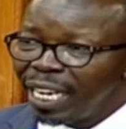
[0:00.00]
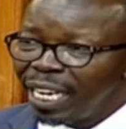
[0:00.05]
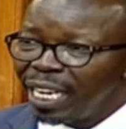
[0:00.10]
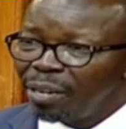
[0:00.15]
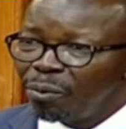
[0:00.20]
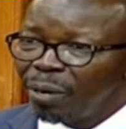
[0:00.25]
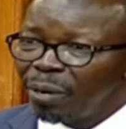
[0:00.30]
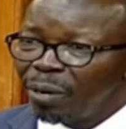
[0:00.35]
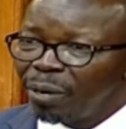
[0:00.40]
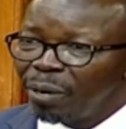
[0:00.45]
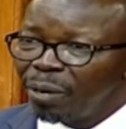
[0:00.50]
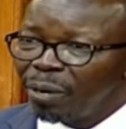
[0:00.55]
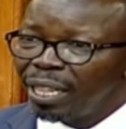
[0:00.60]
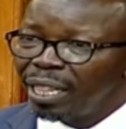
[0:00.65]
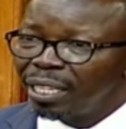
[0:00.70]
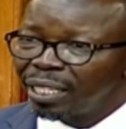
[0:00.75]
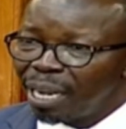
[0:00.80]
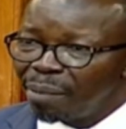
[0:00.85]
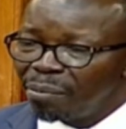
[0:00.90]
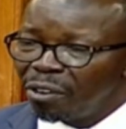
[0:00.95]
We are
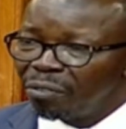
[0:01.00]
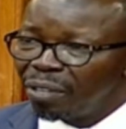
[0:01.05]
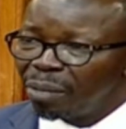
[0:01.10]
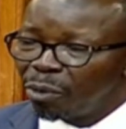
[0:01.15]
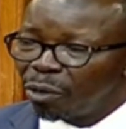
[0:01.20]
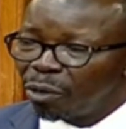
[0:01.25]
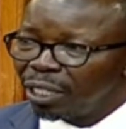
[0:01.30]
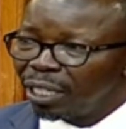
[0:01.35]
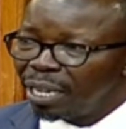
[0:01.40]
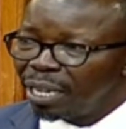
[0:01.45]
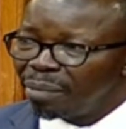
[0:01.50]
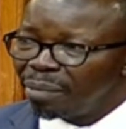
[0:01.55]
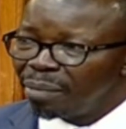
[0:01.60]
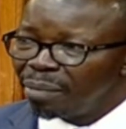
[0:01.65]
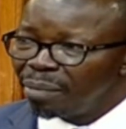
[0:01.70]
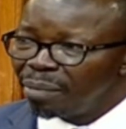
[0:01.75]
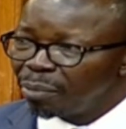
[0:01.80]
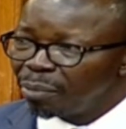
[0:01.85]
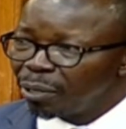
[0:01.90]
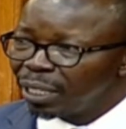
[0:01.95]
dealing with some of
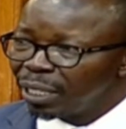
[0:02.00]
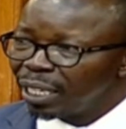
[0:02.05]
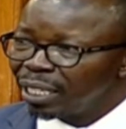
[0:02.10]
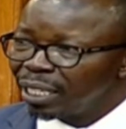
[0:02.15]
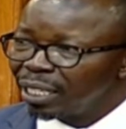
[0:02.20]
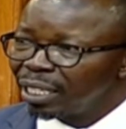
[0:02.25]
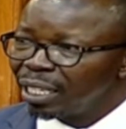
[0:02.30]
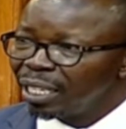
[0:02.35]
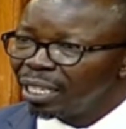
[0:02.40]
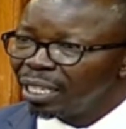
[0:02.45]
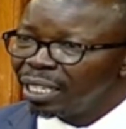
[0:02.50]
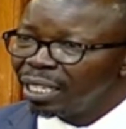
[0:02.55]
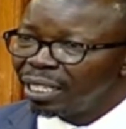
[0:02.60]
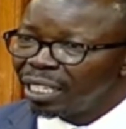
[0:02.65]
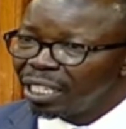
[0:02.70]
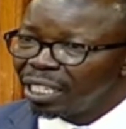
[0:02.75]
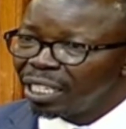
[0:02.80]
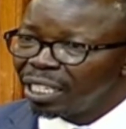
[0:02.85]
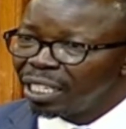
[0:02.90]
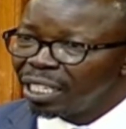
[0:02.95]
the most
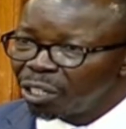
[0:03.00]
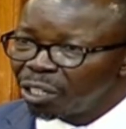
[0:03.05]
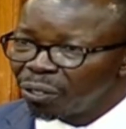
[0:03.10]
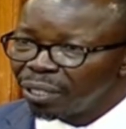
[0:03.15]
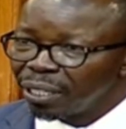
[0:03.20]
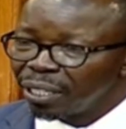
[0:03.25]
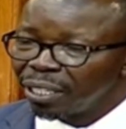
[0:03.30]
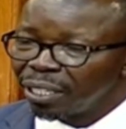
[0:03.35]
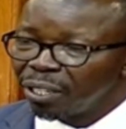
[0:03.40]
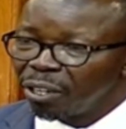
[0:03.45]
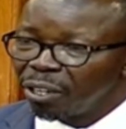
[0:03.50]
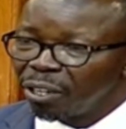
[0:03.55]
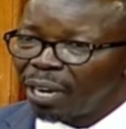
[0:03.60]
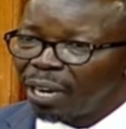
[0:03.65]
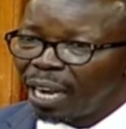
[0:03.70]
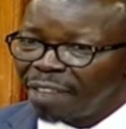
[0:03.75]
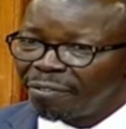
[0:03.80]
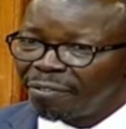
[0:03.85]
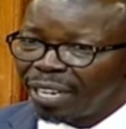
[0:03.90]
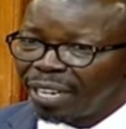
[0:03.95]
important
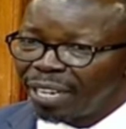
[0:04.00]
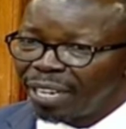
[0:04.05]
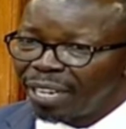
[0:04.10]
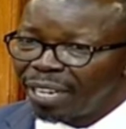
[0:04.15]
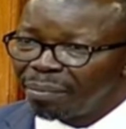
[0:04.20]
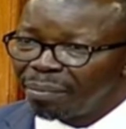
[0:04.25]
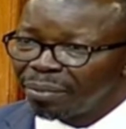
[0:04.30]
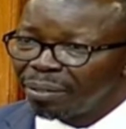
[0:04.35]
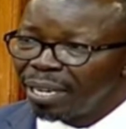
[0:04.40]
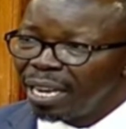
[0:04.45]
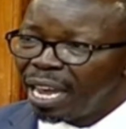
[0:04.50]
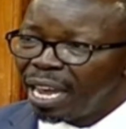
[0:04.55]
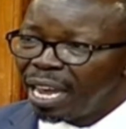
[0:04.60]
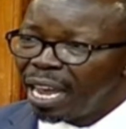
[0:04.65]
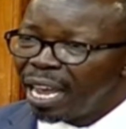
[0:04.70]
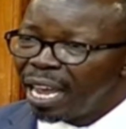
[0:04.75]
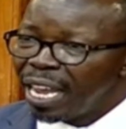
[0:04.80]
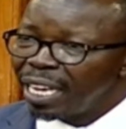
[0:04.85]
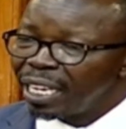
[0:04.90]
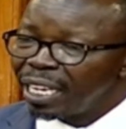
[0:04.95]
decisions of our
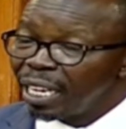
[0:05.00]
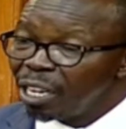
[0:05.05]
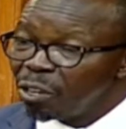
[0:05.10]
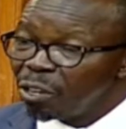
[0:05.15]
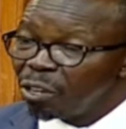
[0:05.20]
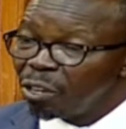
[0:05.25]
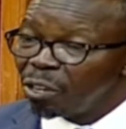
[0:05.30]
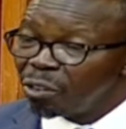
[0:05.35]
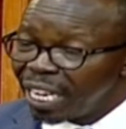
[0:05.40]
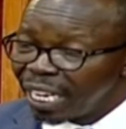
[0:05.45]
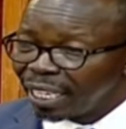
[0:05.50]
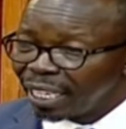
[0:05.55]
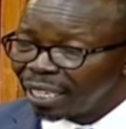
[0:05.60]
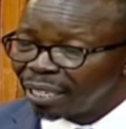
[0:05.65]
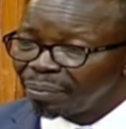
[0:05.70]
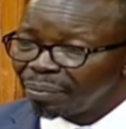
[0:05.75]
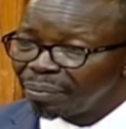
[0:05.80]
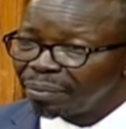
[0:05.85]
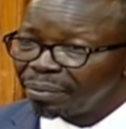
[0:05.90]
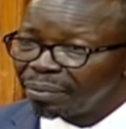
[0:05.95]
lifetimes,
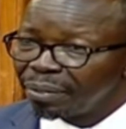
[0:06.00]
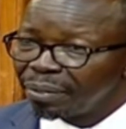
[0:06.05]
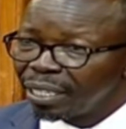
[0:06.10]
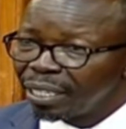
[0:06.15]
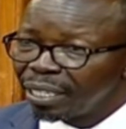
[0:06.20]
including